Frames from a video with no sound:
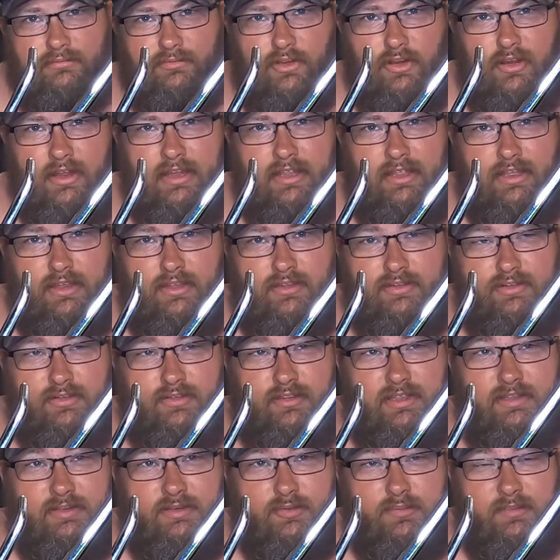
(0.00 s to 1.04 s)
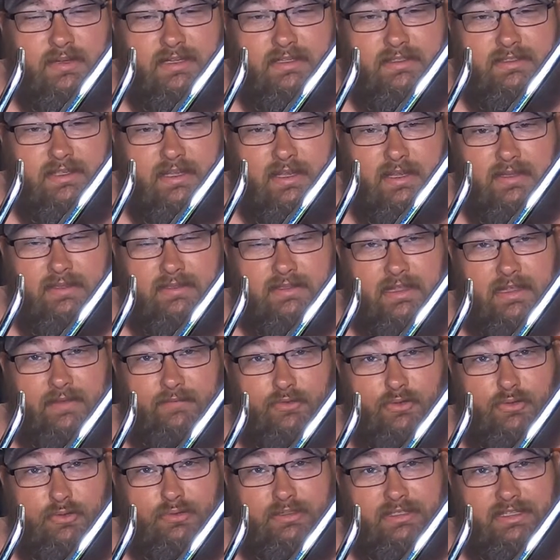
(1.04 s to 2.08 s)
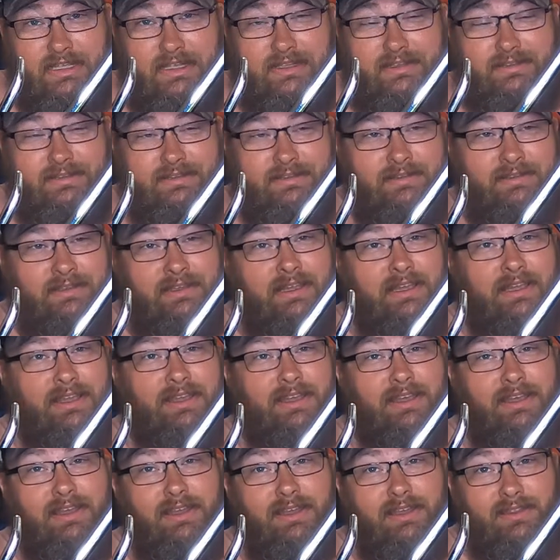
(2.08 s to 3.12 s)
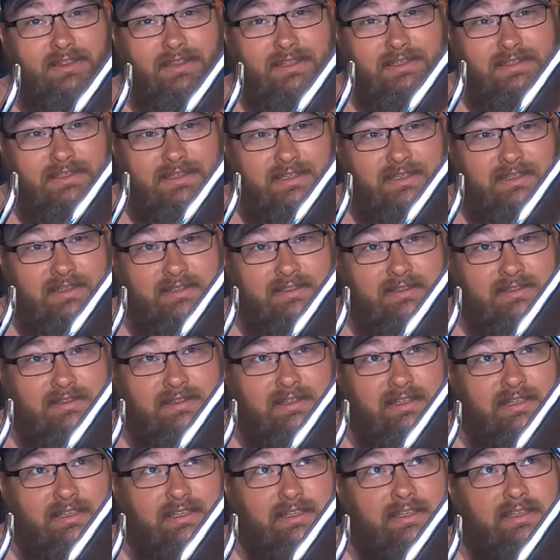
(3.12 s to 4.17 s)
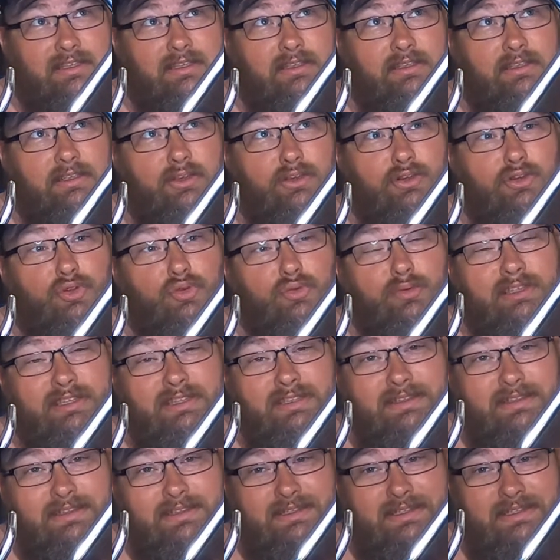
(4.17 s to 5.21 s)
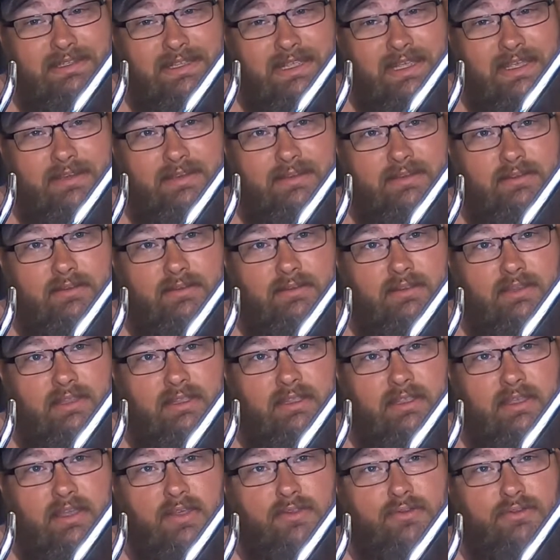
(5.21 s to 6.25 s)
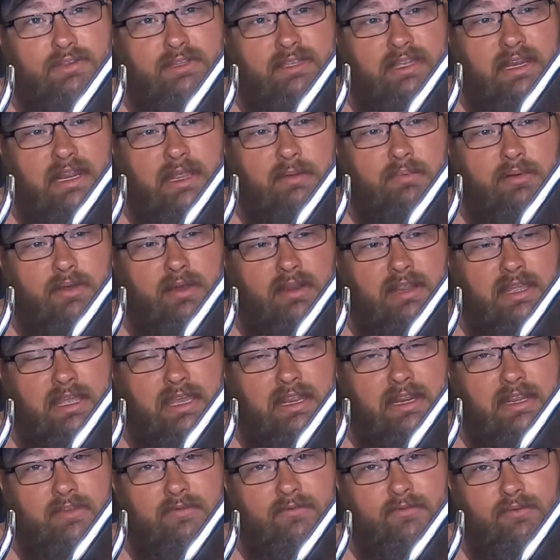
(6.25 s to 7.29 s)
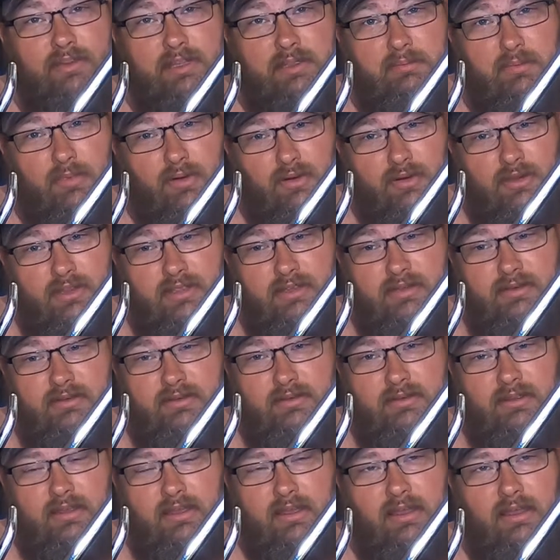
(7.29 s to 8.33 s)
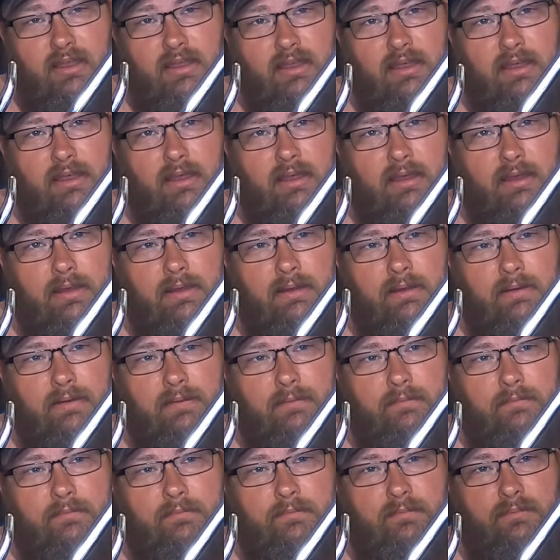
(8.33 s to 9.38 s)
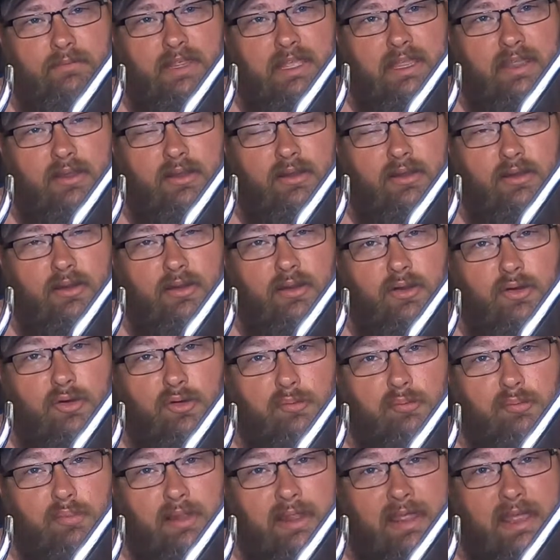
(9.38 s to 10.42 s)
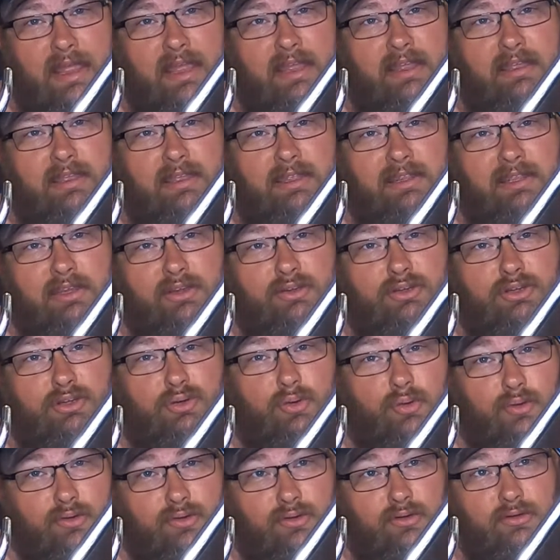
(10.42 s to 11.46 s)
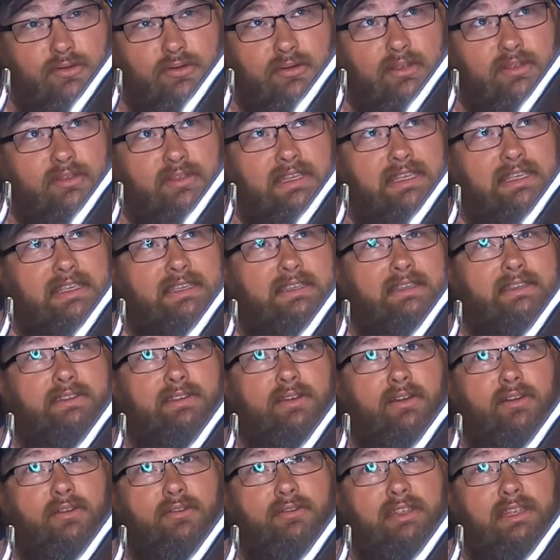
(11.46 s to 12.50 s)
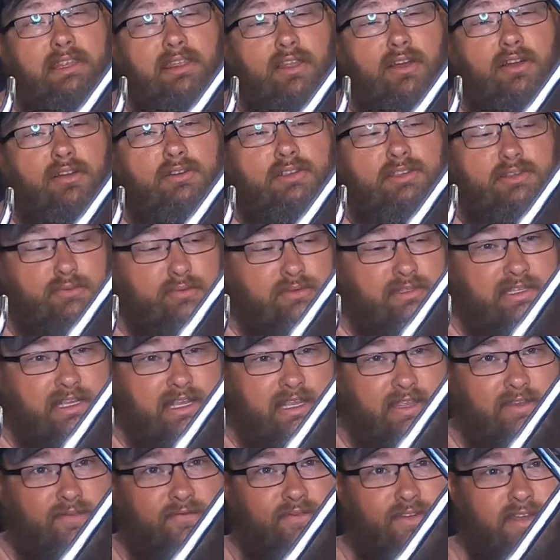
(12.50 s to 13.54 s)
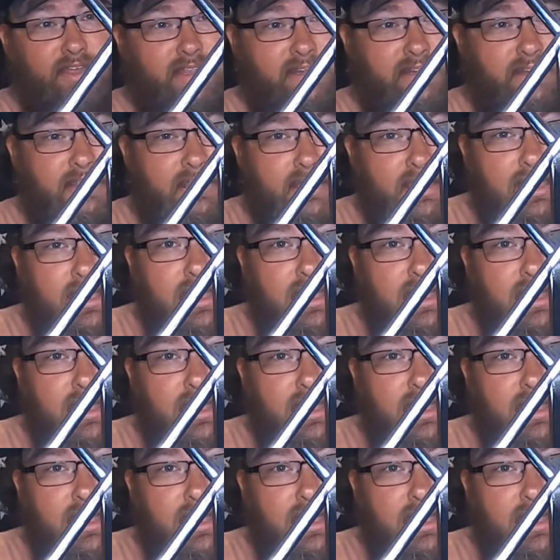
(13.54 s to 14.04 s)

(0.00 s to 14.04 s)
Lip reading: Alright y'all, so these are my size. I have two sets. This is the newest set. The other set I bought at a flea market. They are all black and they're shorter. These are the longest ones I could find.